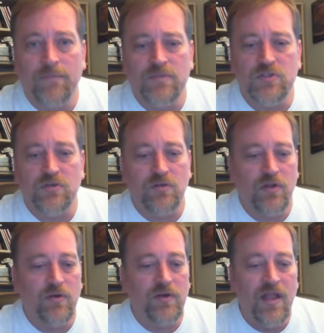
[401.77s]
student
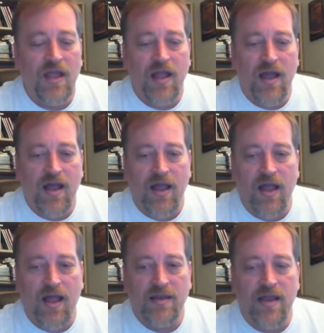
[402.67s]
loan,
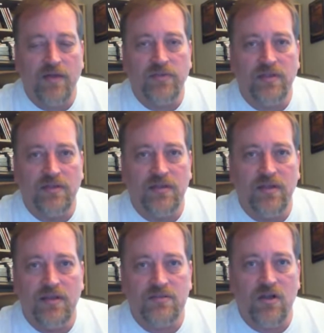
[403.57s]
I doubt that
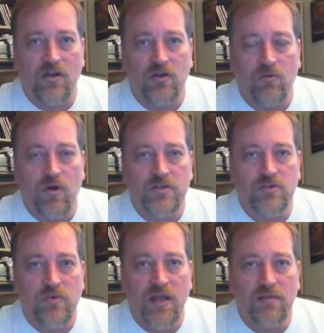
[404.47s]
it's all going to wash
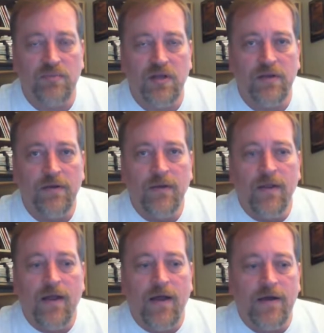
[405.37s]
away. But
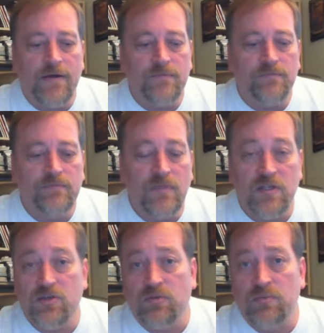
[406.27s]

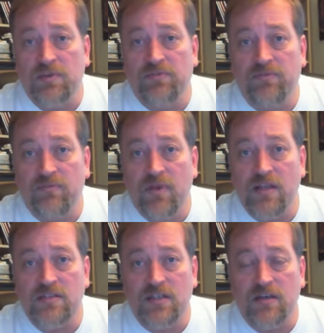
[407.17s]
it sure would be
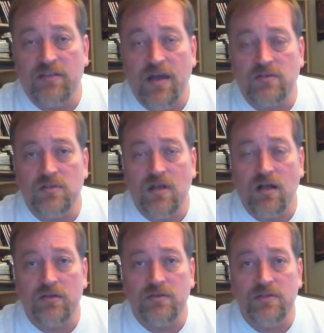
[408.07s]
nice to get
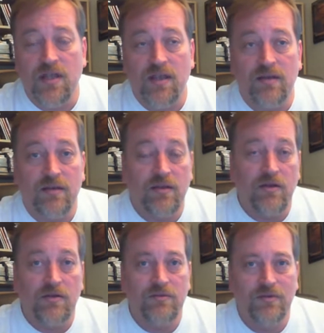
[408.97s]
$1,000,
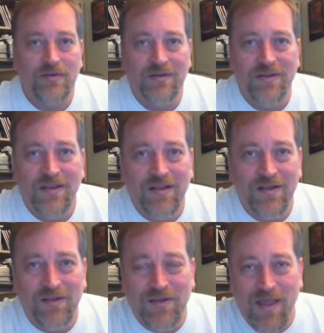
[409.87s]
and
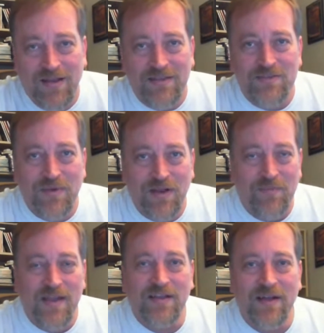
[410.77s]
look at it this way: it'll
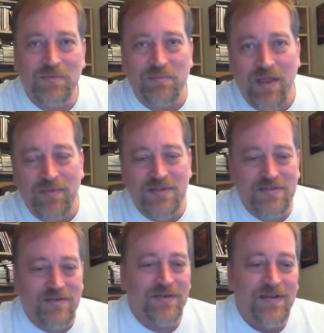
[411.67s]
make a couple payments,
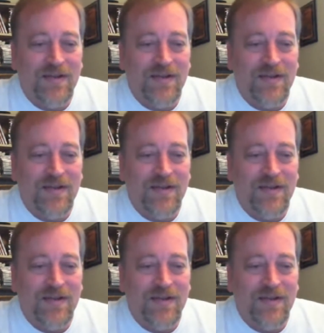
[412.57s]
or